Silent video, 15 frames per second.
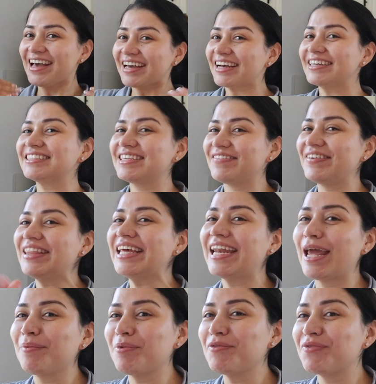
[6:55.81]
Because even the
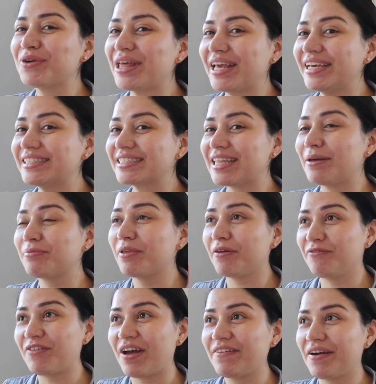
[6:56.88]
night before that, he slept a
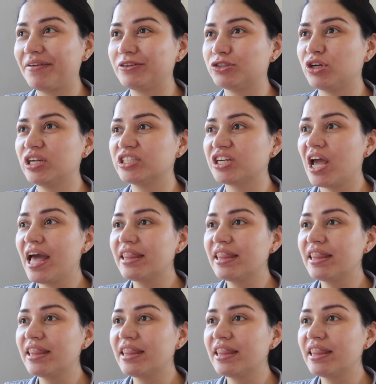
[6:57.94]
5 hour stretch.